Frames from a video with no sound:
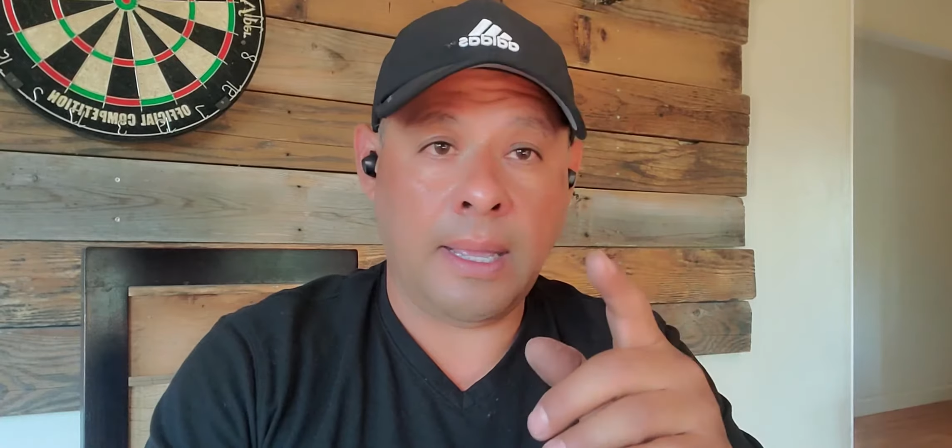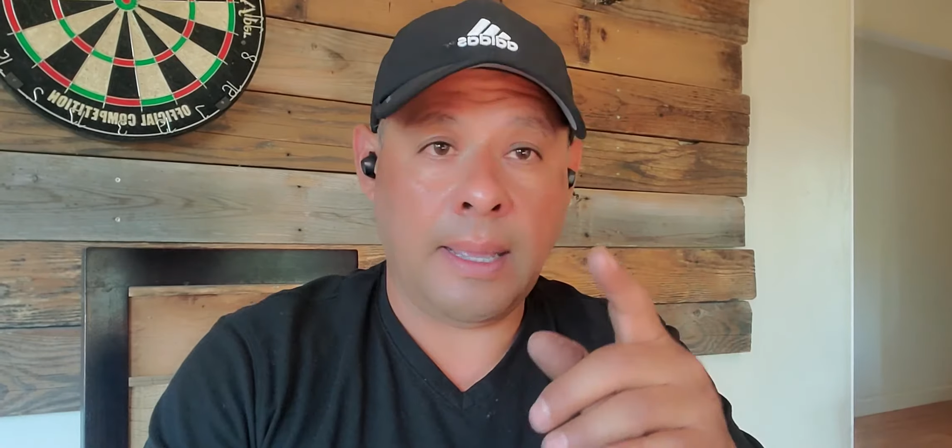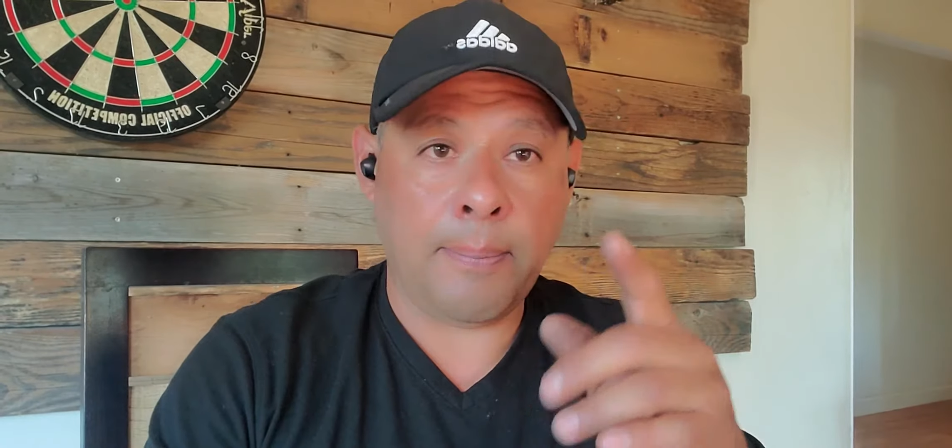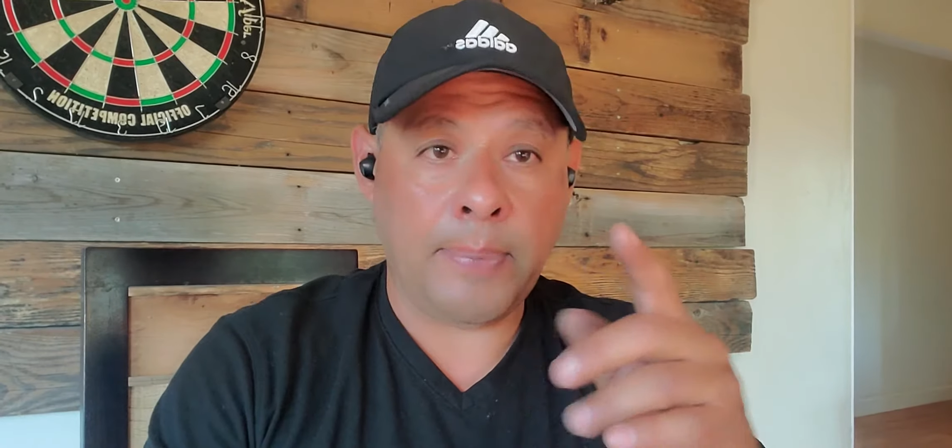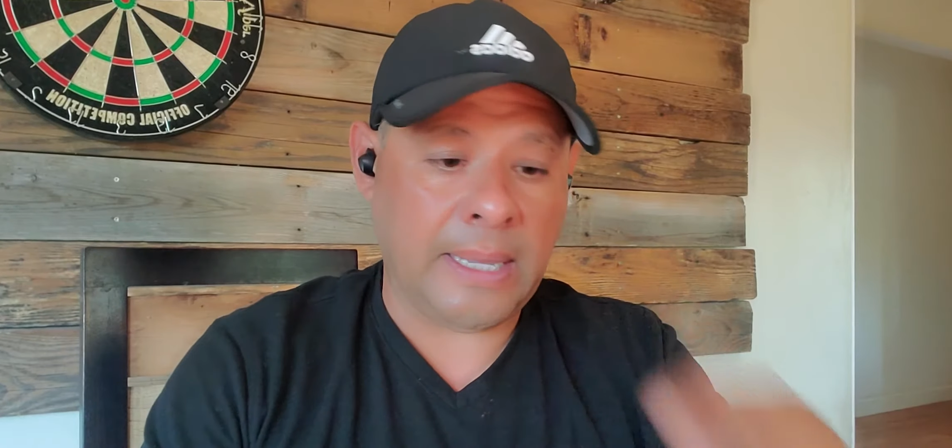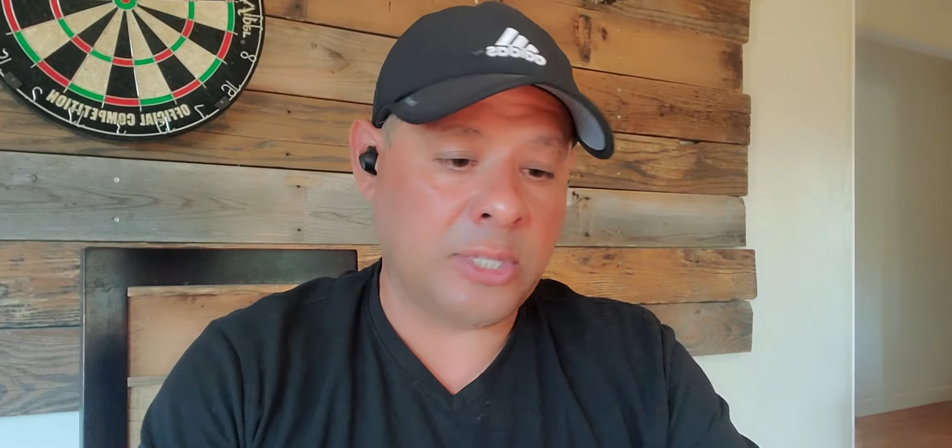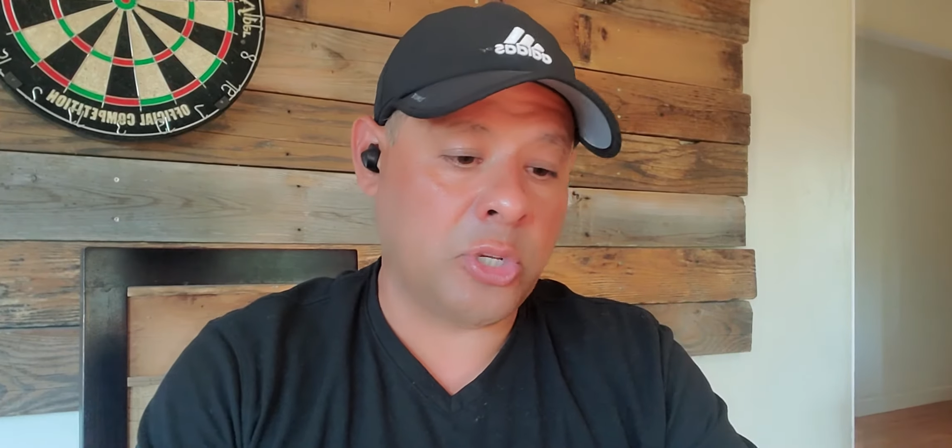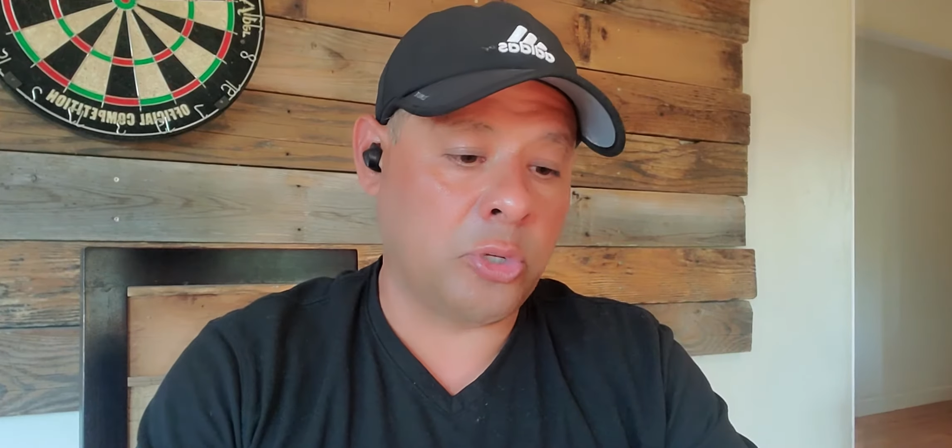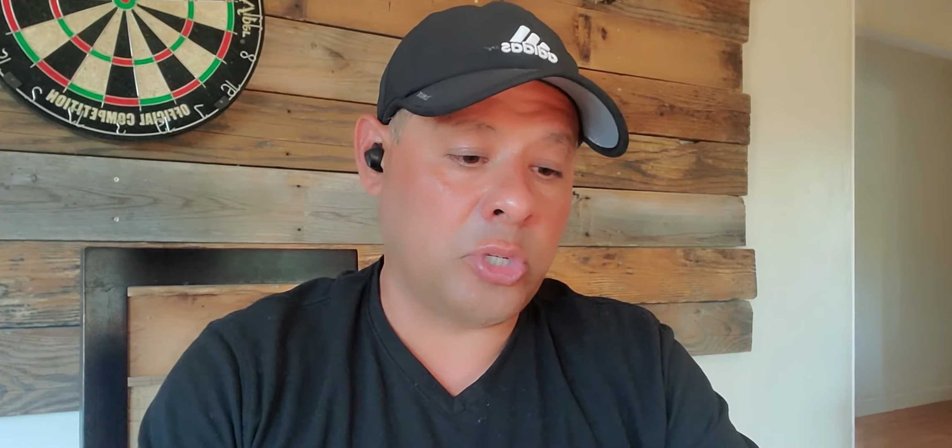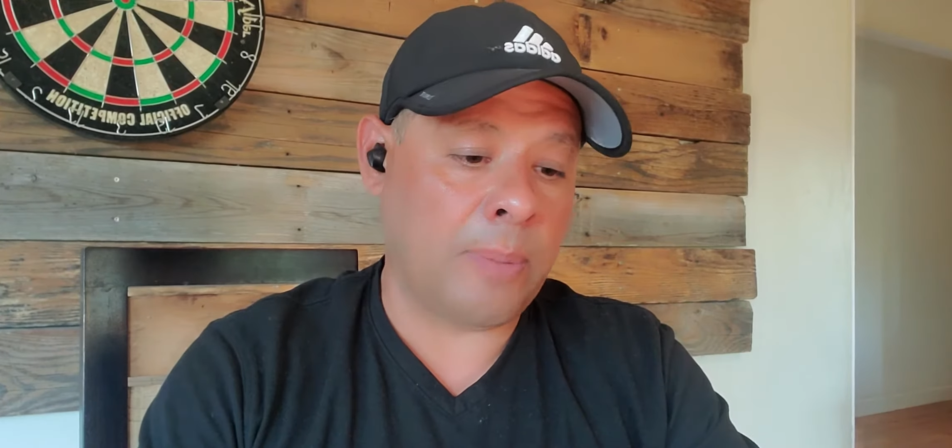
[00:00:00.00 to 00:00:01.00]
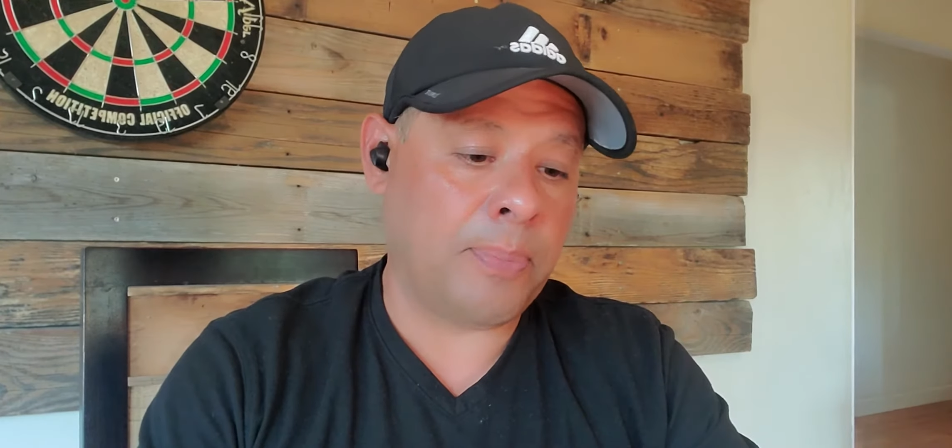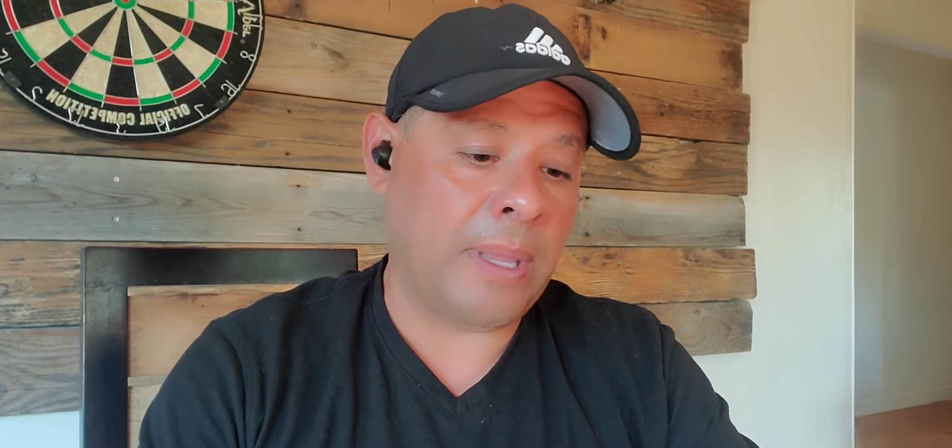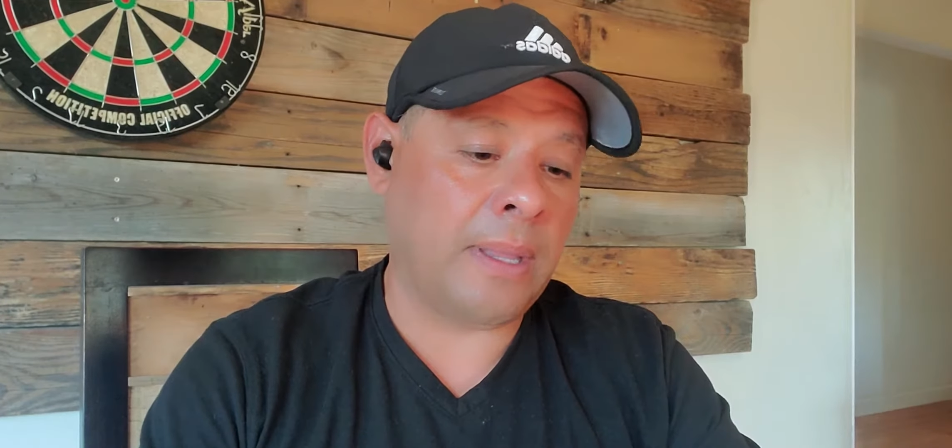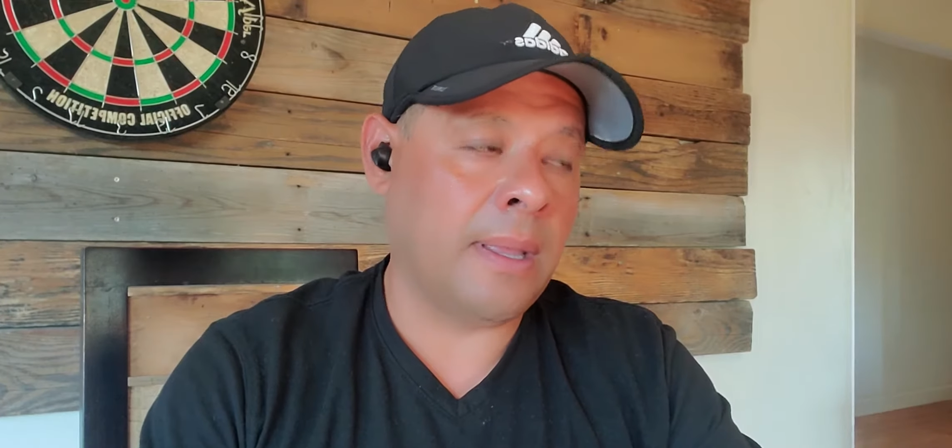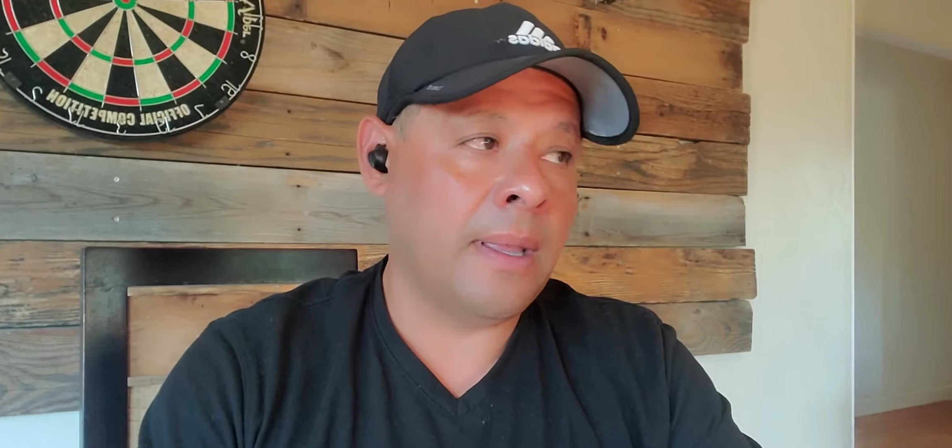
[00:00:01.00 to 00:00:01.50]
because you're
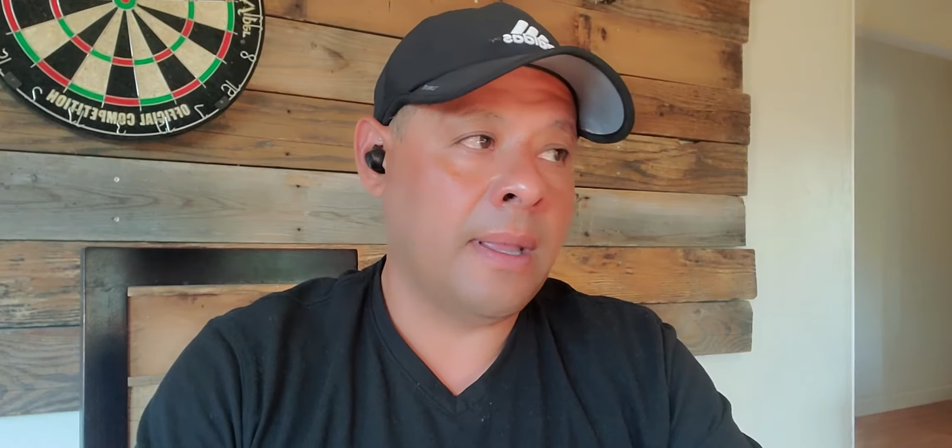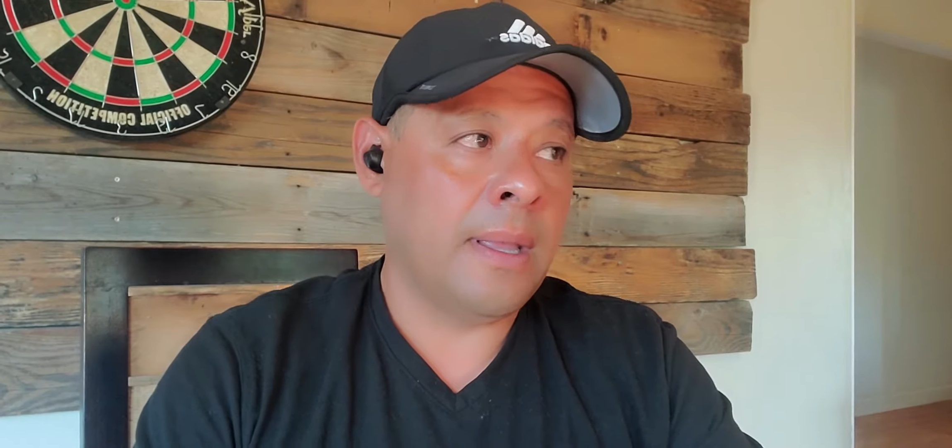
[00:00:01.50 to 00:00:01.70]
jumping